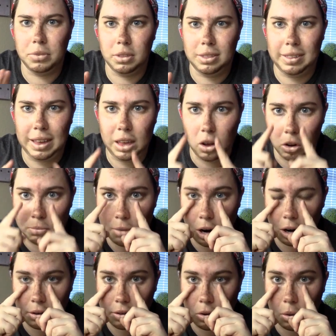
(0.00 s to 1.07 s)
teal
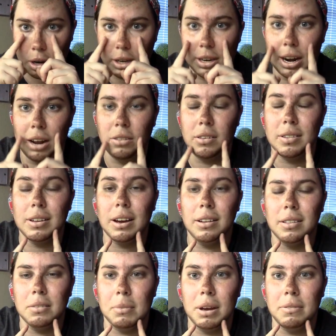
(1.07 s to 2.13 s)
marks going down the
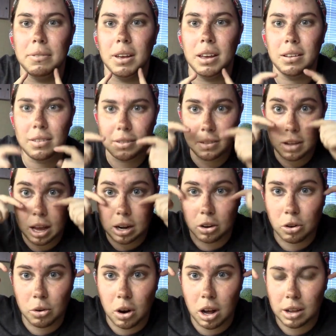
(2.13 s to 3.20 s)
sides of my face and
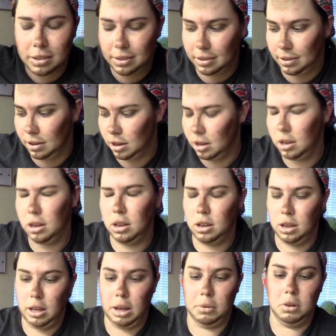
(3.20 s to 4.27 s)
across.
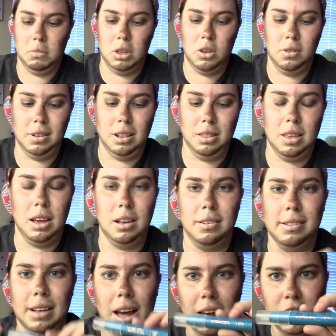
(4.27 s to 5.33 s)
I'm gonna be using
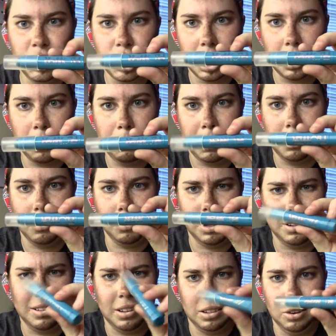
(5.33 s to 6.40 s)
this eyeshadow pencil
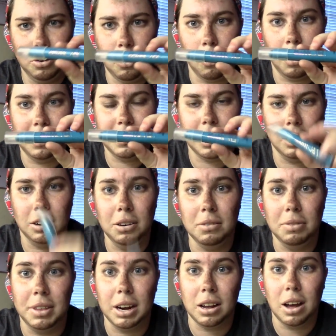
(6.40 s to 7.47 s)
that's a turquoise color
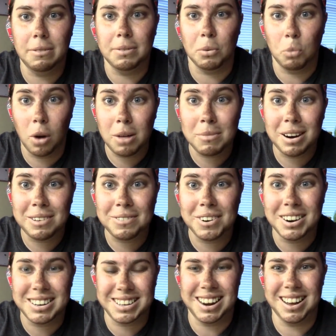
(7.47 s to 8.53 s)
that I got from Walmart for
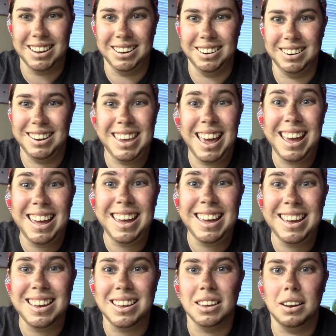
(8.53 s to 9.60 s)
a dollar.
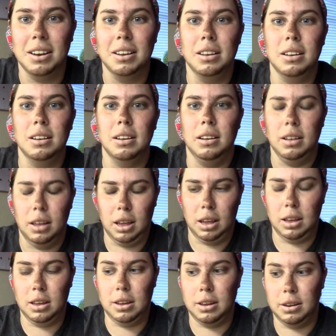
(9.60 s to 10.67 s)
Yay!
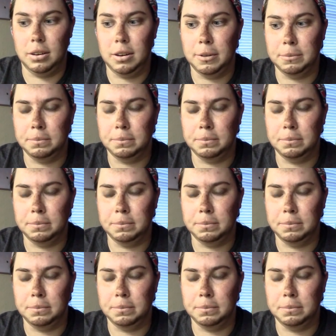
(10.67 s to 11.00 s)
And